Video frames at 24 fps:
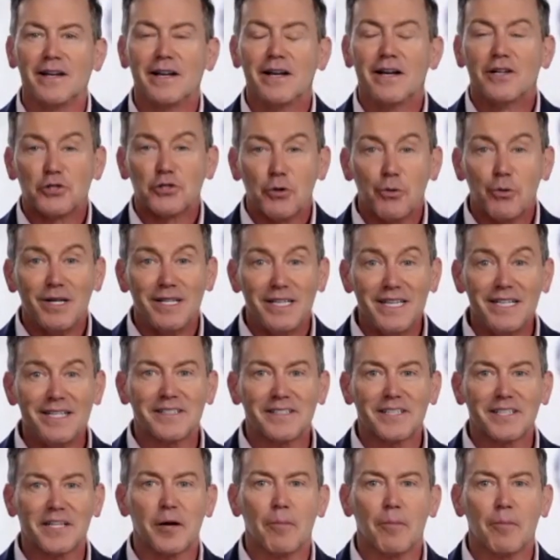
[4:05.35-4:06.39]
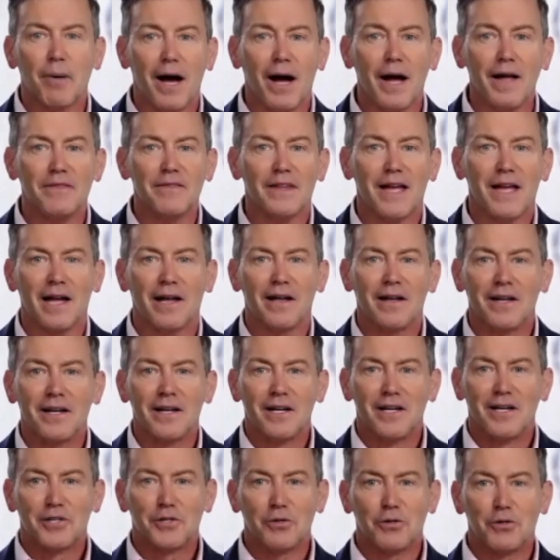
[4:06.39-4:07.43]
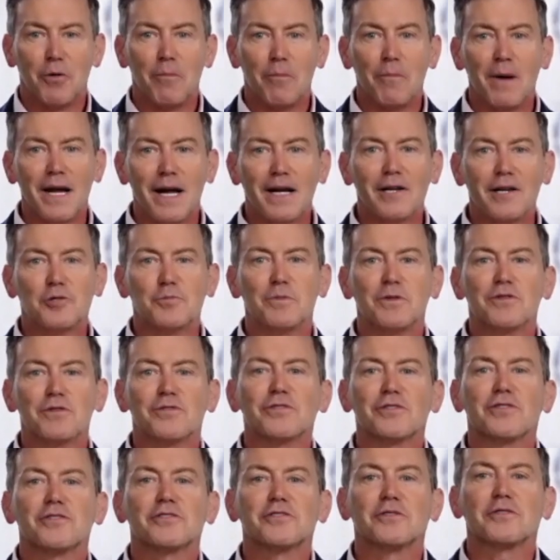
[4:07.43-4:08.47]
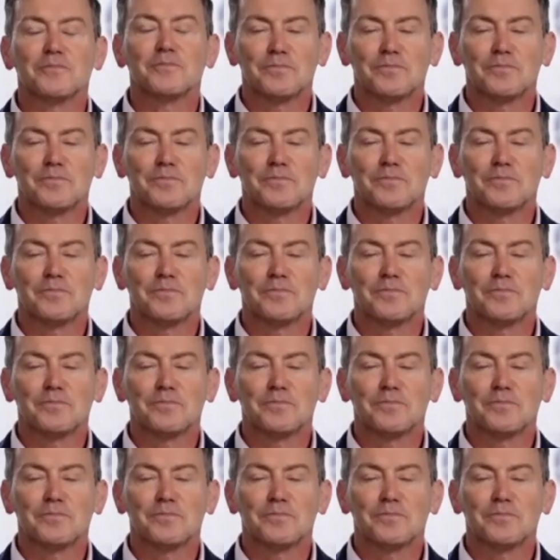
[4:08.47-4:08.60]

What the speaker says: So we needed to combine that to a management system.